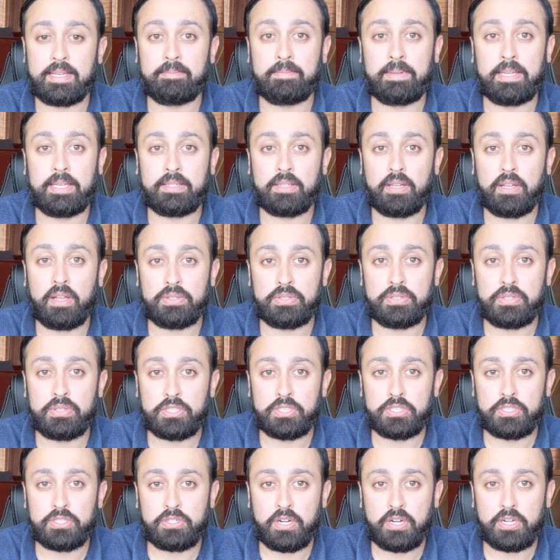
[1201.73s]
it also
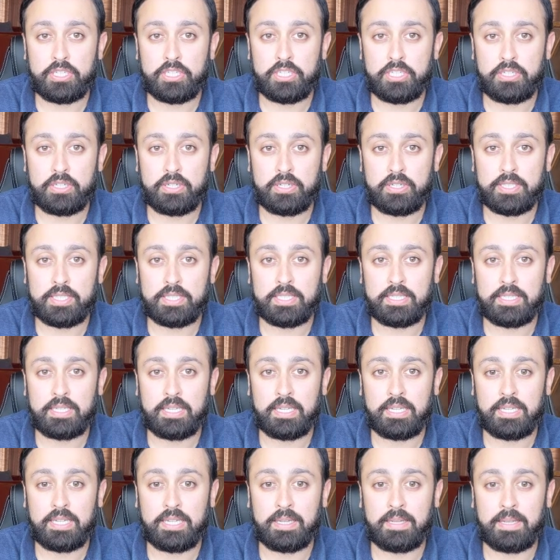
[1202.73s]
structures
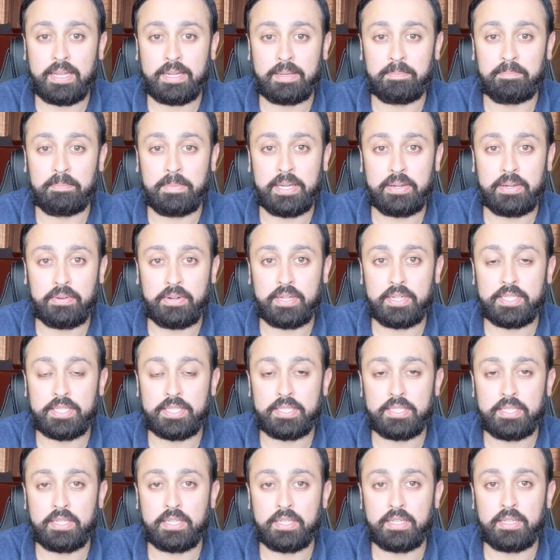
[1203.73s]
and
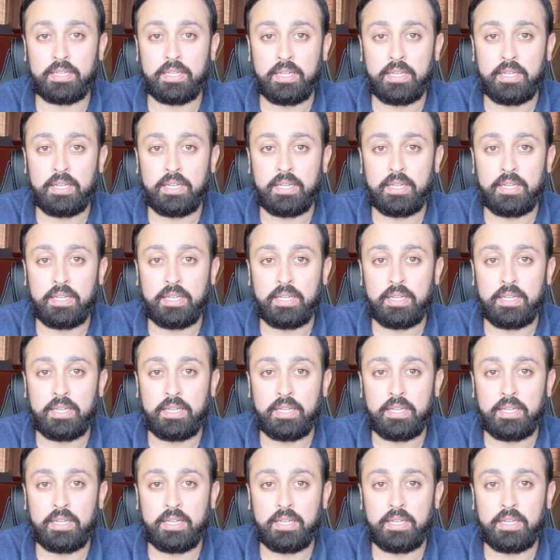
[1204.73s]
mirrors the